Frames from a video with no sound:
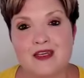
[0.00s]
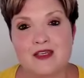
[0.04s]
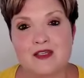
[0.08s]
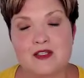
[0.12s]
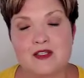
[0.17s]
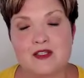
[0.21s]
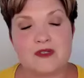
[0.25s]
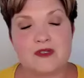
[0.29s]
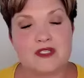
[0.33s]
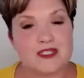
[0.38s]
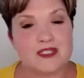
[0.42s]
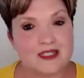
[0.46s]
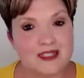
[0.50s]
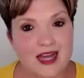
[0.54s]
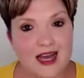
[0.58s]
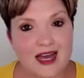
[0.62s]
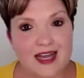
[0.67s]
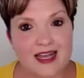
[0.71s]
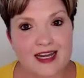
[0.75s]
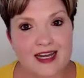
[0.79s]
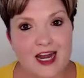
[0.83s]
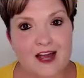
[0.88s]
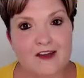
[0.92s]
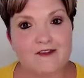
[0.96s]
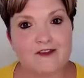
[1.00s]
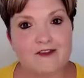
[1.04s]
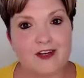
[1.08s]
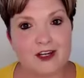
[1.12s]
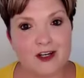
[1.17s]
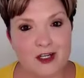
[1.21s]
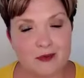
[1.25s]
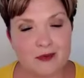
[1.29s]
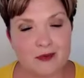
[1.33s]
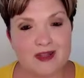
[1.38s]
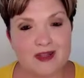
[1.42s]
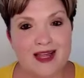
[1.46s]
so tonight i'm
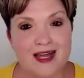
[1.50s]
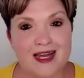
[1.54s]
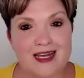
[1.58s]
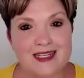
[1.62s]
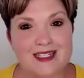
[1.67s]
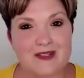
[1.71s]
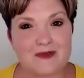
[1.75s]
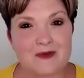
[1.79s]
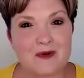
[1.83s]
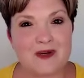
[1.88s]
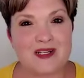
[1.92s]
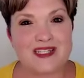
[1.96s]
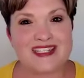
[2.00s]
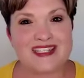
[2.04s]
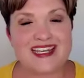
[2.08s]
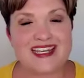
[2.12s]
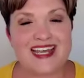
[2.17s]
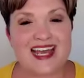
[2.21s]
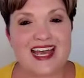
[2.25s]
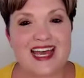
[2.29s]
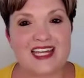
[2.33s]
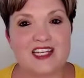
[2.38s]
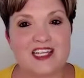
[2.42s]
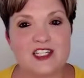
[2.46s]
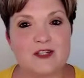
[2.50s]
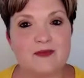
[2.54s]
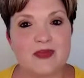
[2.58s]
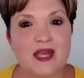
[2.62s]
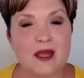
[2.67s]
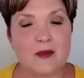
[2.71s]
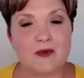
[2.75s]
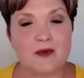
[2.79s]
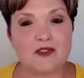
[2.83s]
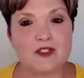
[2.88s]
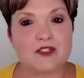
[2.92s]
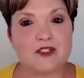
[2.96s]
very blessed once again to
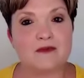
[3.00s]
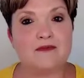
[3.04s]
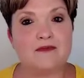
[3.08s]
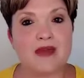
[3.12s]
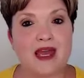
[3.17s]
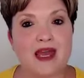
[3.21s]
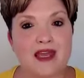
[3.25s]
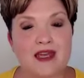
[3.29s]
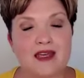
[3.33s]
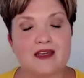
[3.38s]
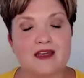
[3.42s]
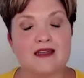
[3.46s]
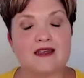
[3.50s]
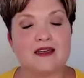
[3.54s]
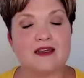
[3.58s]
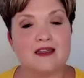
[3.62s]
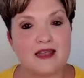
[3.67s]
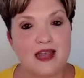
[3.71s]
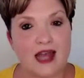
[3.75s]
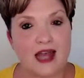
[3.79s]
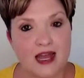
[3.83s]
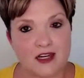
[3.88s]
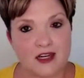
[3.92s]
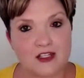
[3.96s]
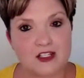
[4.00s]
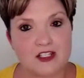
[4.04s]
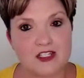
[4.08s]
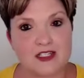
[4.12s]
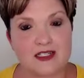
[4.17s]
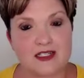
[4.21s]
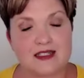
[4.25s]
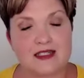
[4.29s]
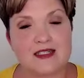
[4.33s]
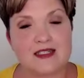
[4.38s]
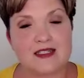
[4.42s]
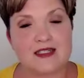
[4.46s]
be able to make
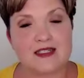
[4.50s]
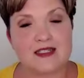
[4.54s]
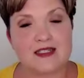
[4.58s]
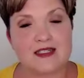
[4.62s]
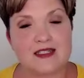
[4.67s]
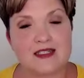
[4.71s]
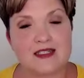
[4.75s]
connections